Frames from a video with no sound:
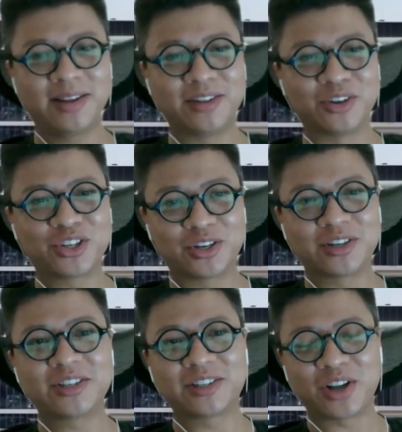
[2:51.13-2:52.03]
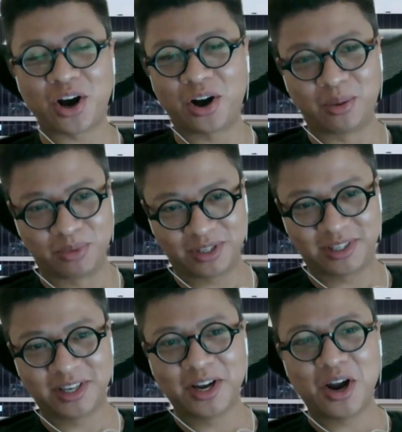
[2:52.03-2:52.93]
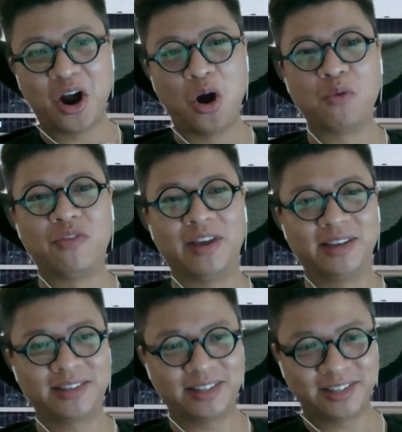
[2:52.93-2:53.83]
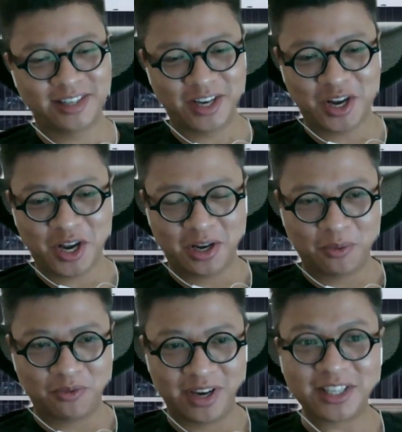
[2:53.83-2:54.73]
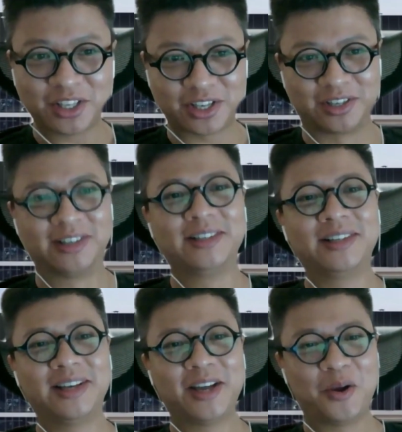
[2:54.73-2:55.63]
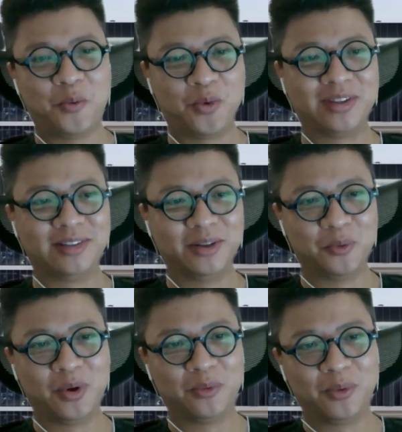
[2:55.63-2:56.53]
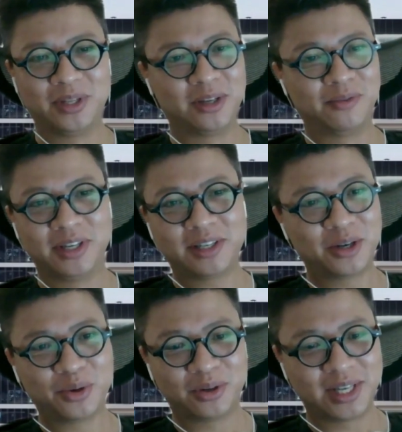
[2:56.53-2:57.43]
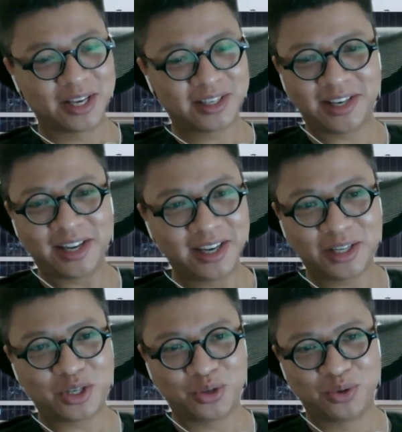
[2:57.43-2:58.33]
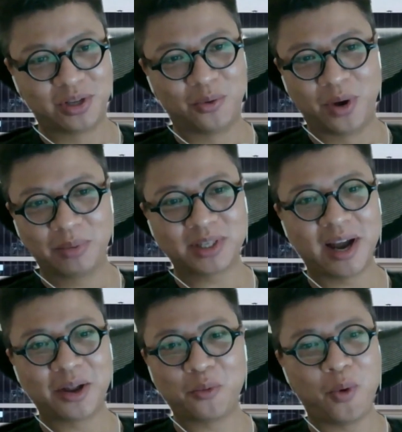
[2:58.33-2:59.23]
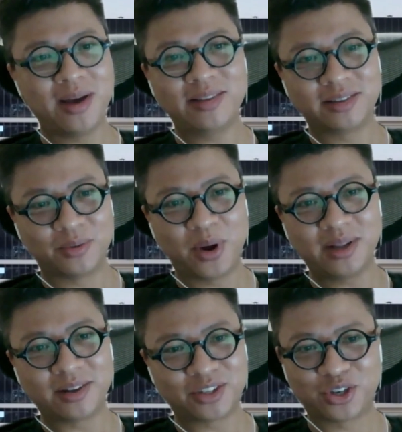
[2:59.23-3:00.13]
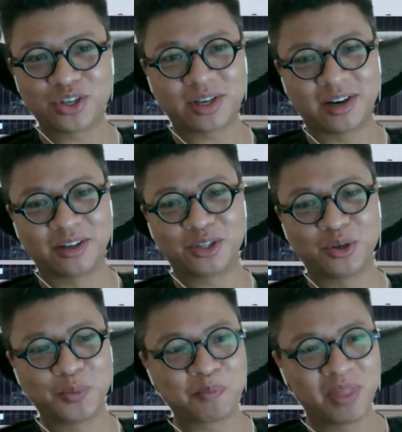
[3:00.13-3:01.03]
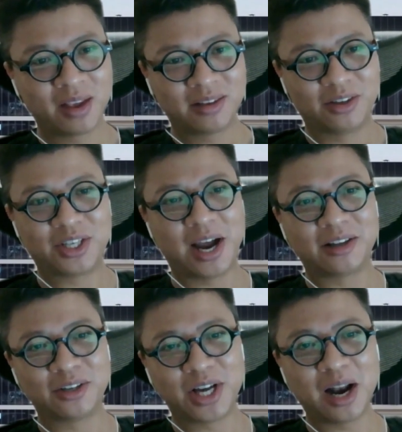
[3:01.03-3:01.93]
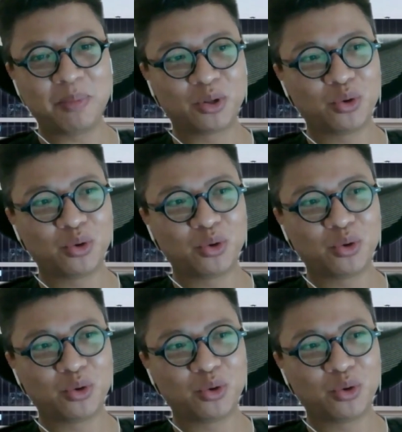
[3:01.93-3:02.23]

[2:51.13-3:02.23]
is the search terms of this visitor. When the visitor just click to the website, what is the search term? So the chatbot